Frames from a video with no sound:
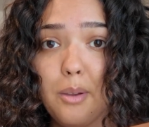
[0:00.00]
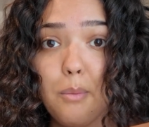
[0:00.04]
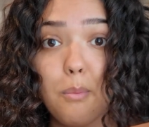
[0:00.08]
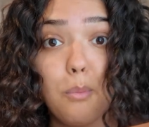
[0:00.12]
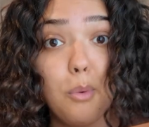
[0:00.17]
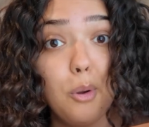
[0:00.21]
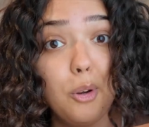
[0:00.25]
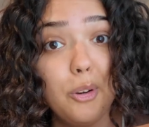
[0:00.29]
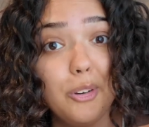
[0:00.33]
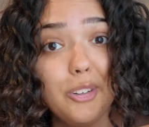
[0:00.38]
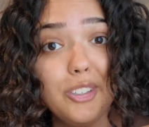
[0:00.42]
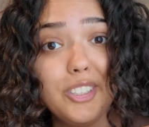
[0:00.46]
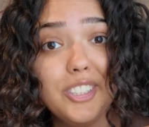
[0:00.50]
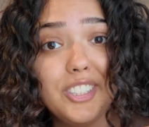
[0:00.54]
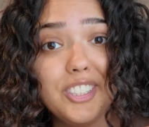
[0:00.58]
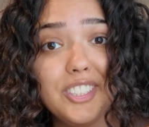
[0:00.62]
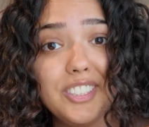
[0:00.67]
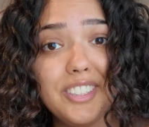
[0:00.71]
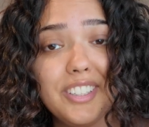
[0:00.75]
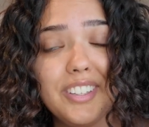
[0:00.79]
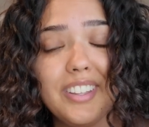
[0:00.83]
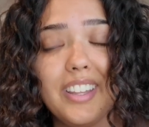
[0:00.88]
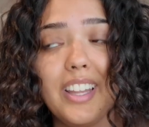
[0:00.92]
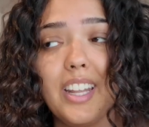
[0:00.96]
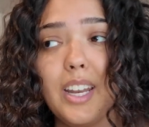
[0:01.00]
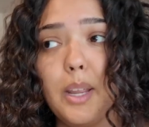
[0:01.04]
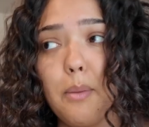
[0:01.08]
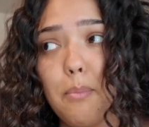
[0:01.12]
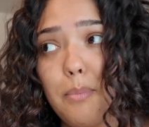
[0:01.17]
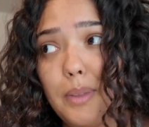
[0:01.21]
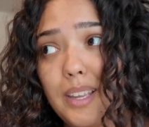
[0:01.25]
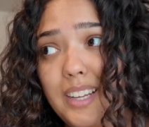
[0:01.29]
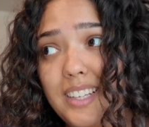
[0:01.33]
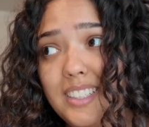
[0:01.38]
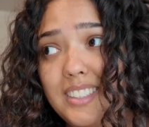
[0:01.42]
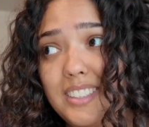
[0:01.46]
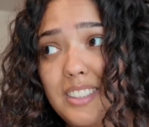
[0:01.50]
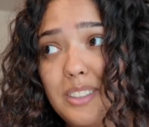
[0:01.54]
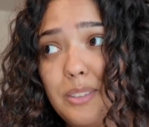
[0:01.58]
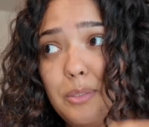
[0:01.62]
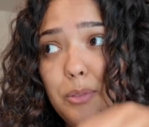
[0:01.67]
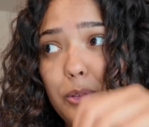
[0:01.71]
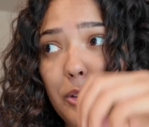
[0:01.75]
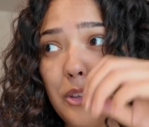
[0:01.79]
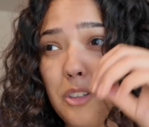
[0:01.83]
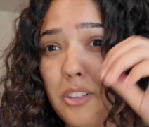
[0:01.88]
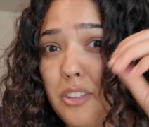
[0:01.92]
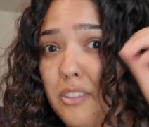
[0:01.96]
birds that I painted
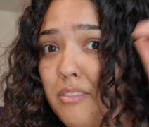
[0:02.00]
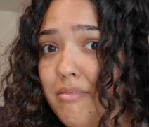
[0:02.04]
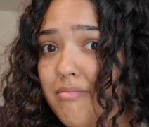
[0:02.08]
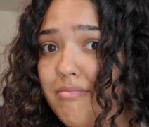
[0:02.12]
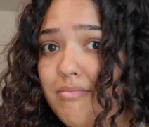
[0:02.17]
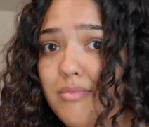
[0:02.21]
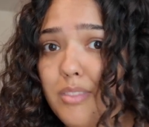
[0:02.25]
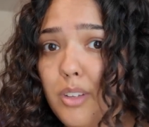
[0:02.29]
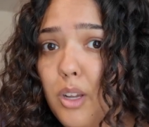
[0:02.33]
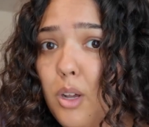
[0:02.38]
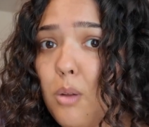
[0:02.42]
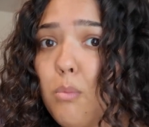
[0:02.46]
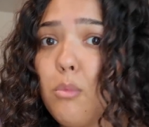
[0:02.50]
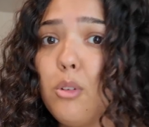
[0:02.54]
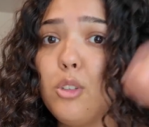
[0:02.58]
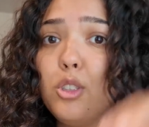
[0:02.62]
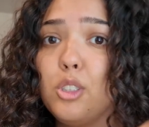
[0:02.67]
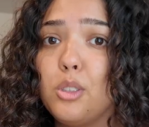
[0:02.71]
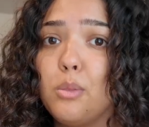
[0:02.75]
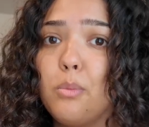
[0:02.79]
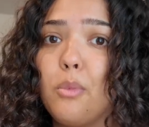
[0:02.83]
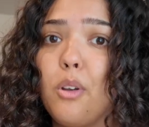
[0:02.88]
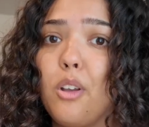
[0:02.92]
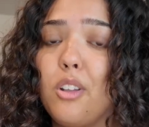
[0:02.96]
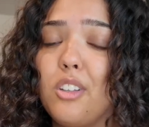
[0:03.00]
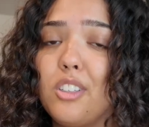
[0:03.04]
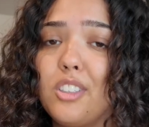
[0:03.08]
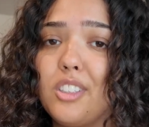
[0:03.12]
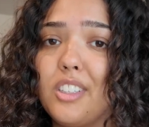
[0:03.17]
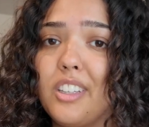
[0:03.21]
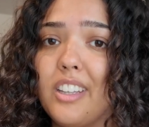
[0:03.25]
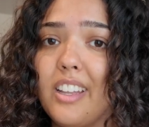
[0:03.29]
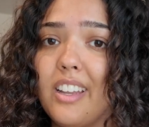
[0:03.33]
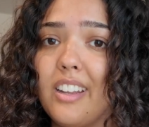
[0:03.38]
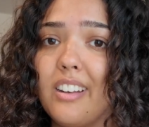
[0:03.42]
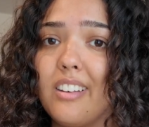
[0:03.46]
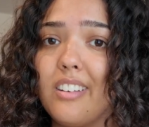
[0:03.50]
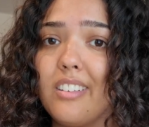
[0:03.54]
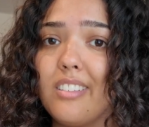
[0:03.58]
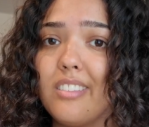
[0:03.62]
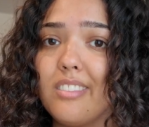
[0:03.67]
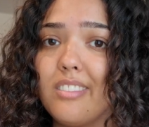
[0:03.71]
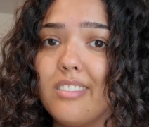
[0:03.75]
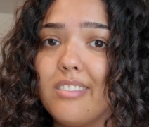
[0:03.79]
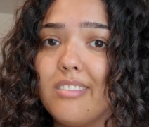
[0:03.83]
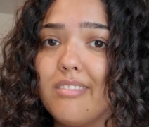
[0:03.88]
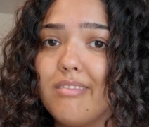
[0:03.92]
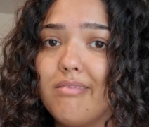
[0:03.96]
were almost smaller
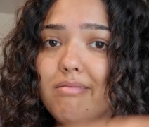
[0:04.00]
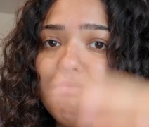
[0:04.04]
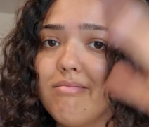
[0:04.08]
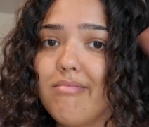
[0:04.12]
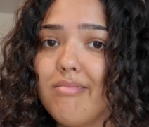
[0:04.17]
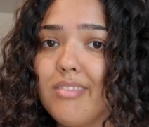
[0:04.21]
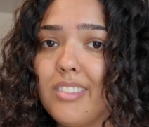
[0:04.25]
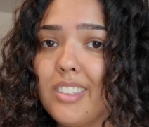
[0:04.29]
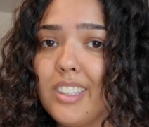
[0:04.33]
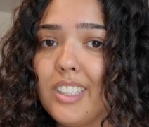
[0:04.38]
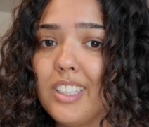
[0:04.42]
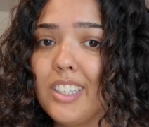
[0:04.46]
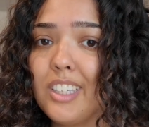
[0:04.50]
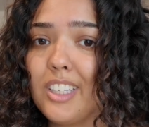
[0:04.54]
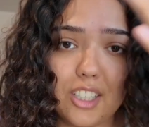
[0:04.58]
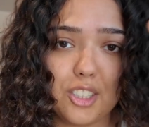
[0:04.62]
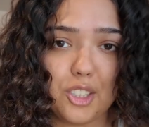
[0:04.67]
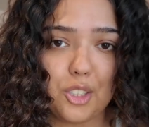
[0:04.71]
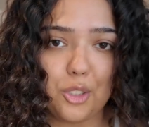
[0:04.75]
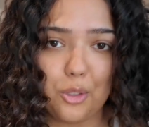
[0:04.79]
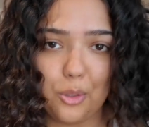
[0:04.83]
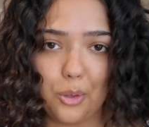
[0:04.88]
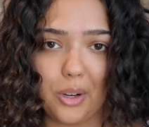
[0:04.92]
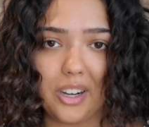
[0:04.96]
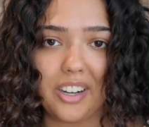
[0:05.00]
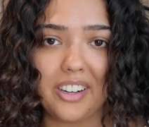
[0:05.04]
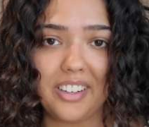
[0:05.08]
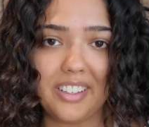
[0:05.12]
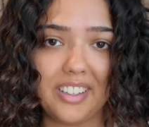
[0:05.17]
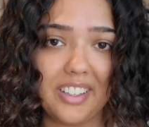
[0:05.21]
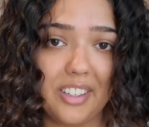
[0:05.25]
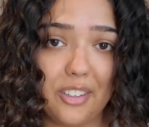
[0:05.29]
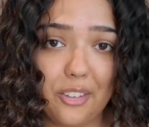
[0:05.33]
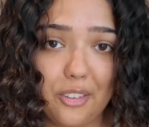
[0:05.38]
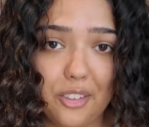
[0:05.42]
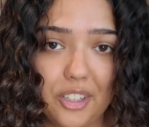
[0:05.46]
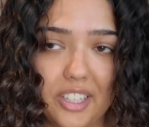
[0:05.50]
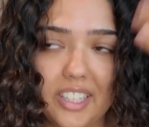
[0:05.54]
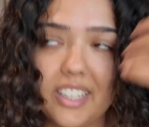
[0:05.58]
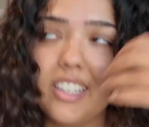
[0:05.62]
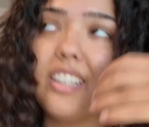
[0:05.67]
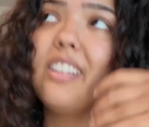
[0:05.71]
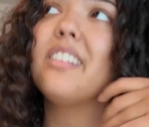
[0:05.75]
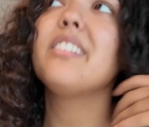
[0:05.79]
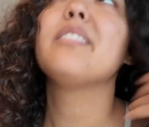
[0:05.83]
than a square in the grid.